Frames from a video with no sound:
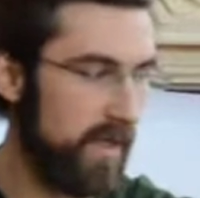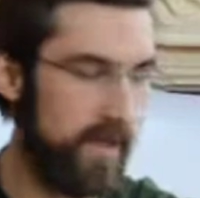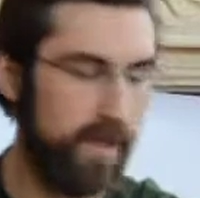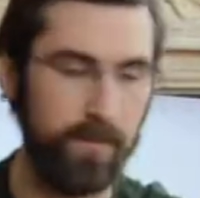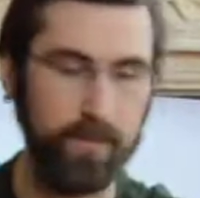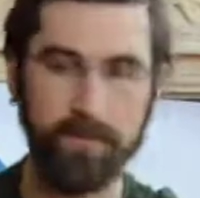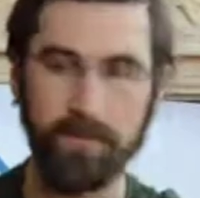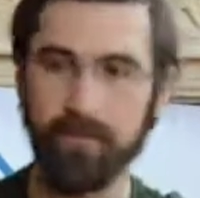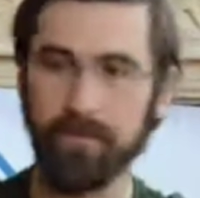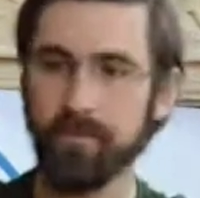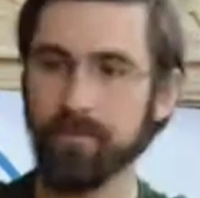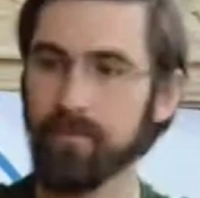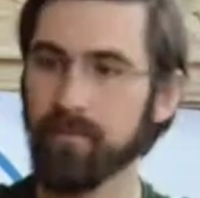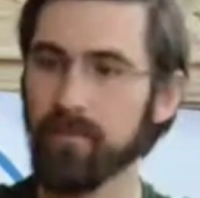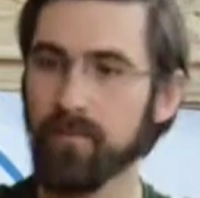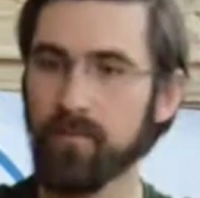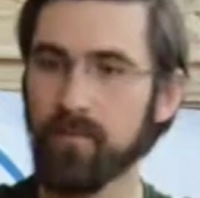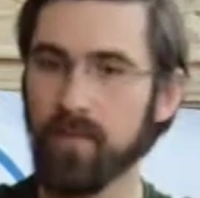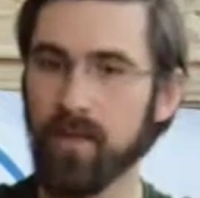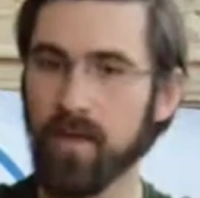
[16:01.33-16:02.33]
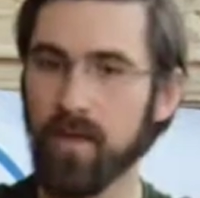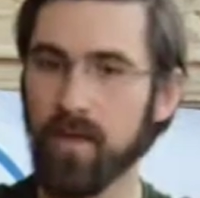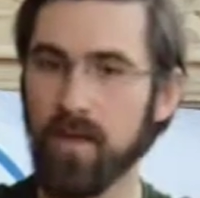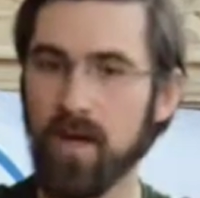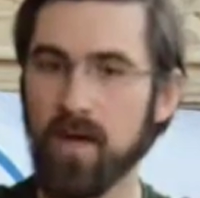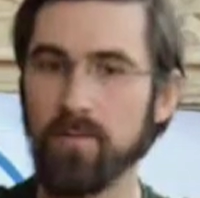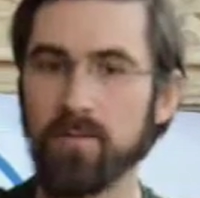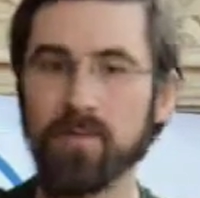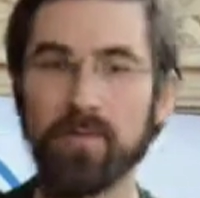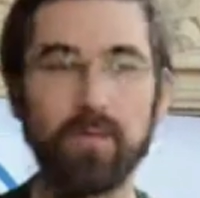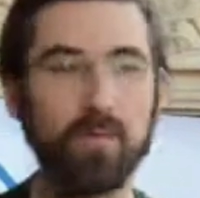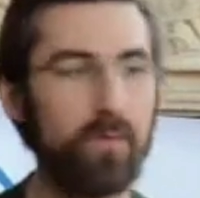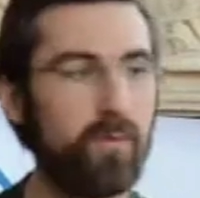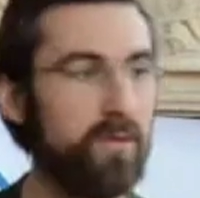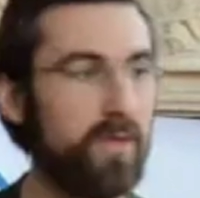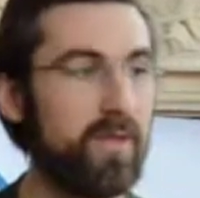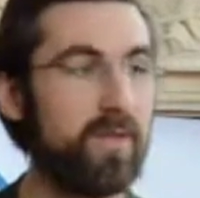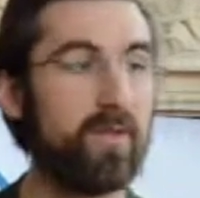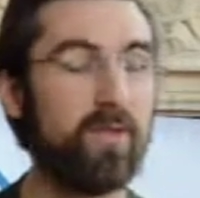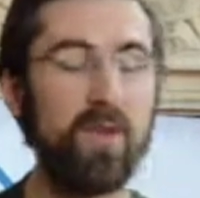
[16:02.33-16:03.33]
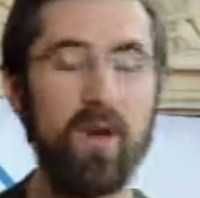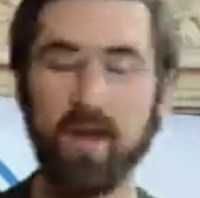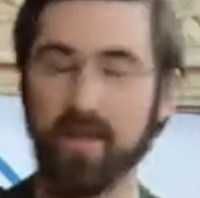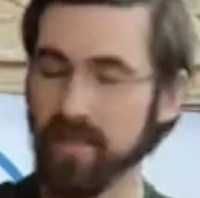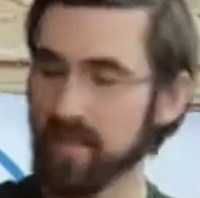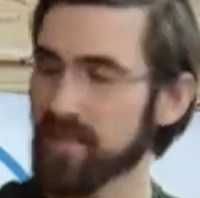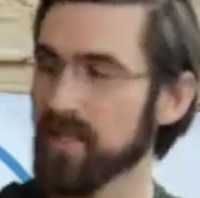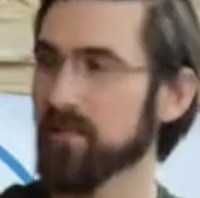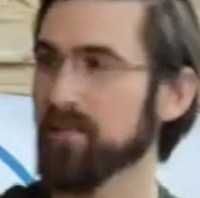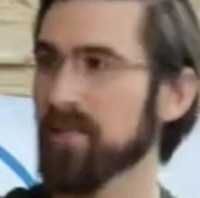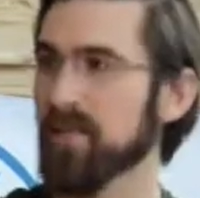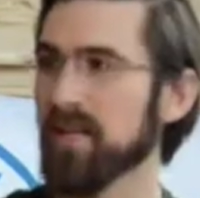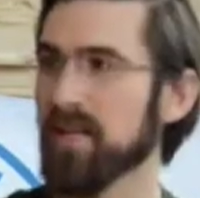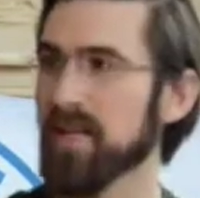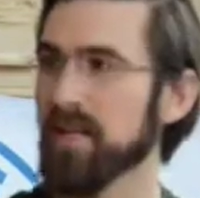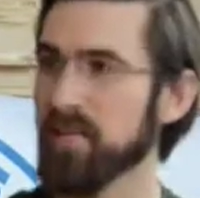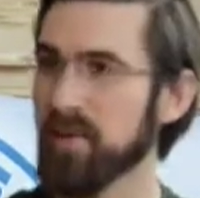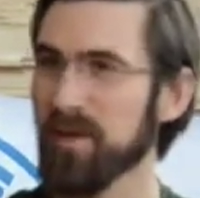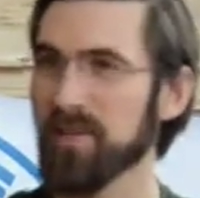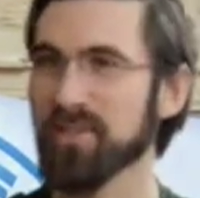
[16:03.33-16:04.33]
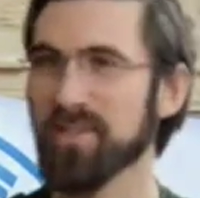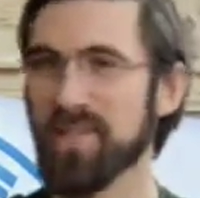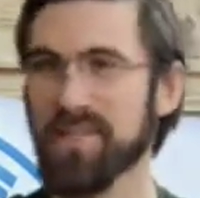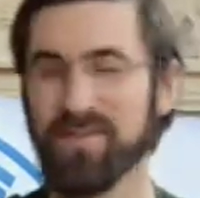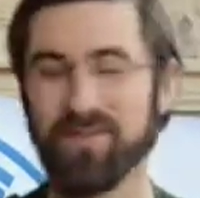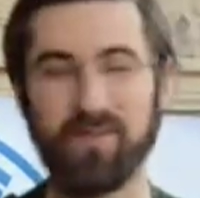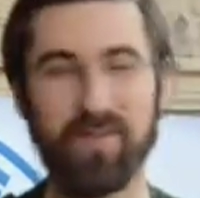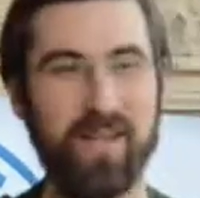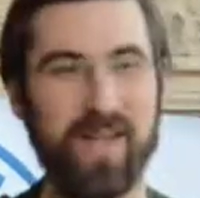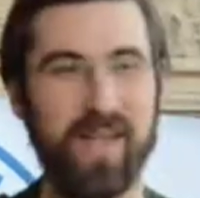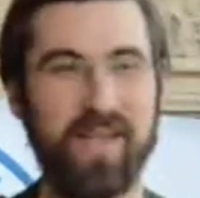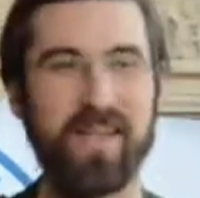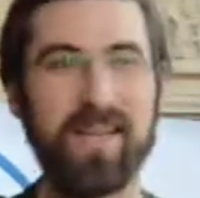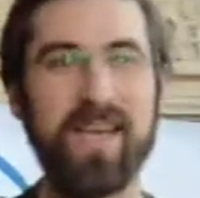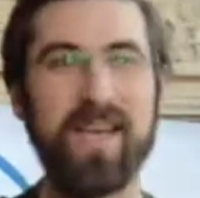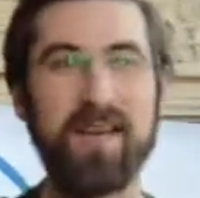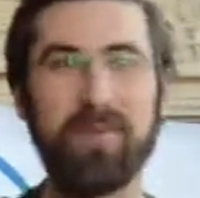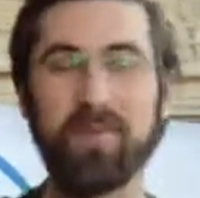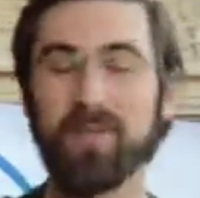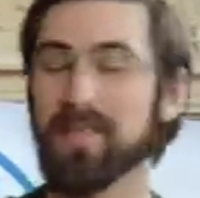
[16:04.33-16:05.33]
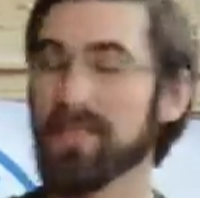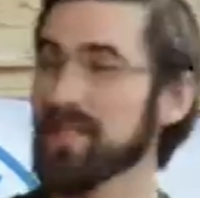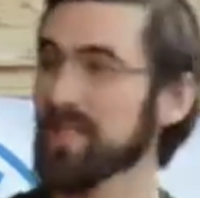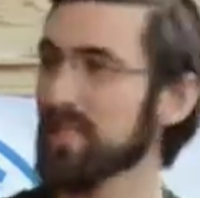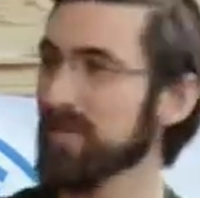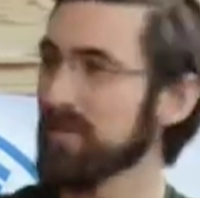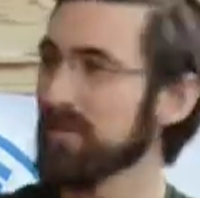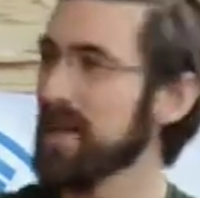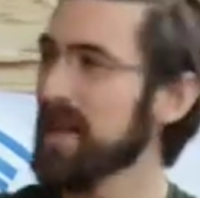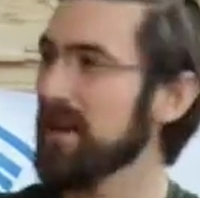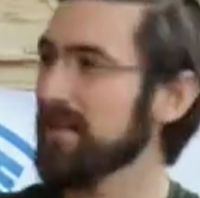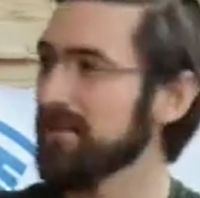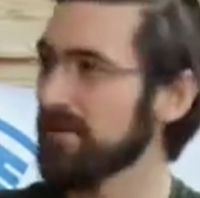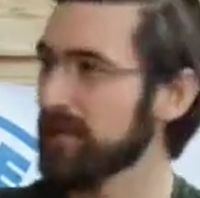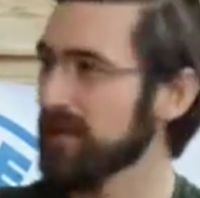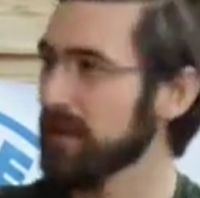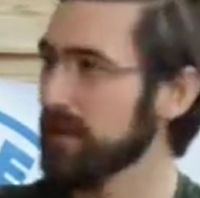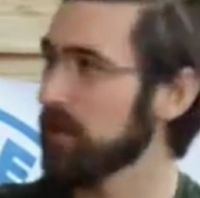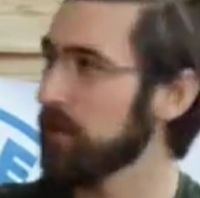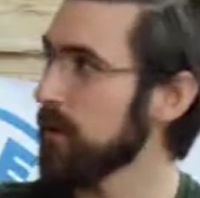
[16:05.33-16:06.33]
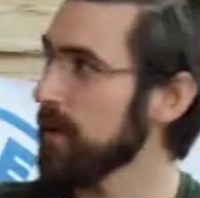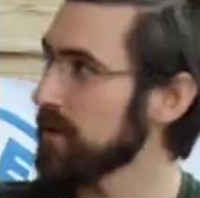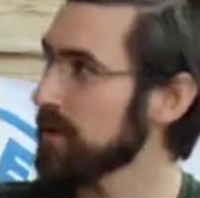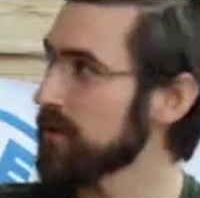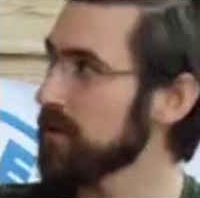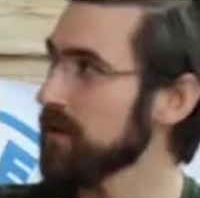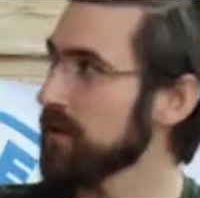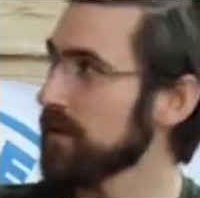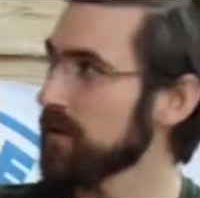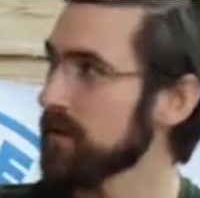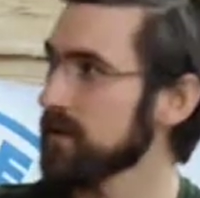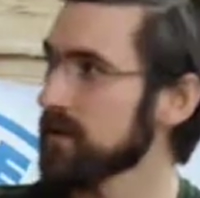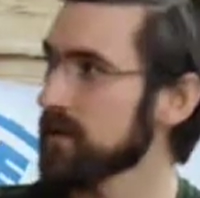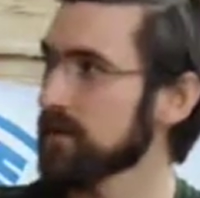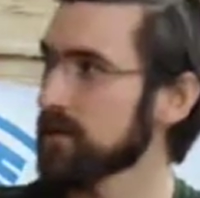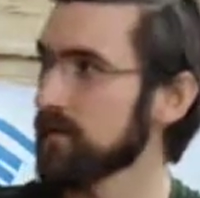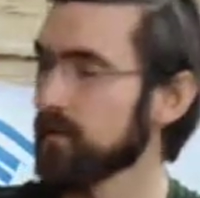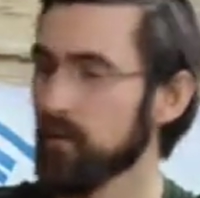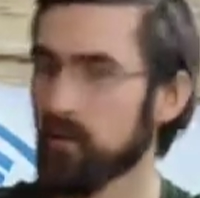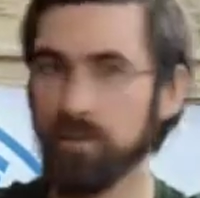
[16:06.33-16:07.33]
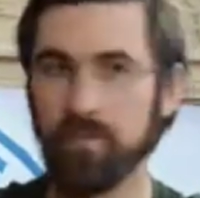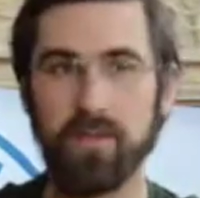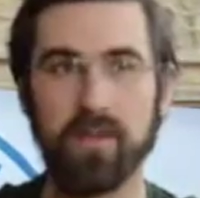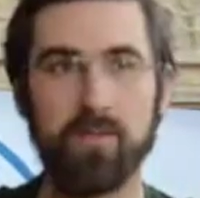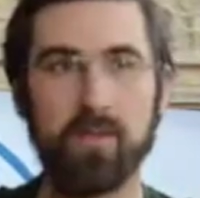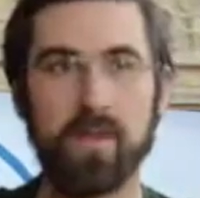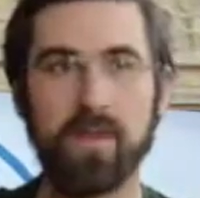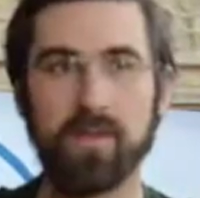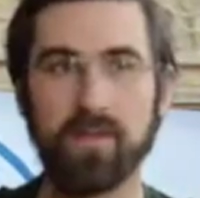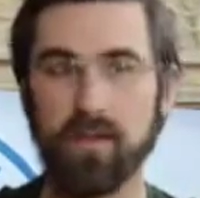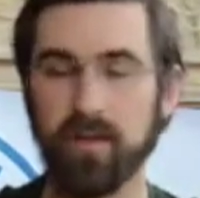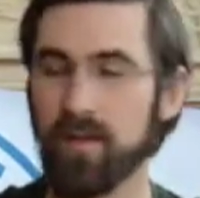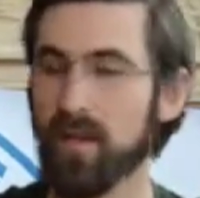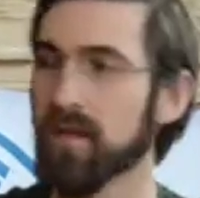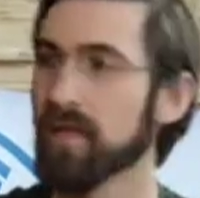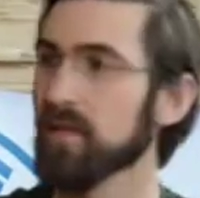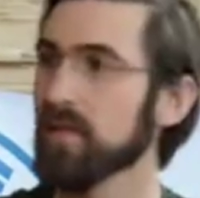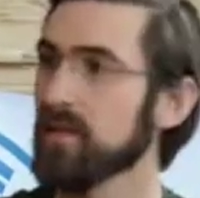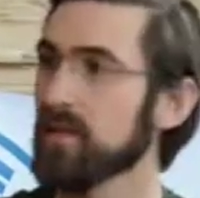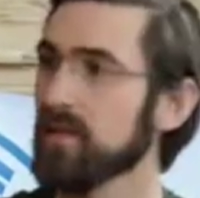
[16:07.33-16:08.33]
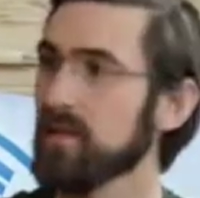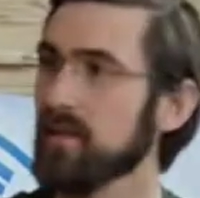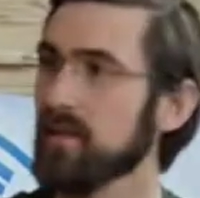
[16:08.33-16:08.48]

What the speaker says: I'm sure it will be the longest update, I apologize for that. But does anyone have any questions for me based on that?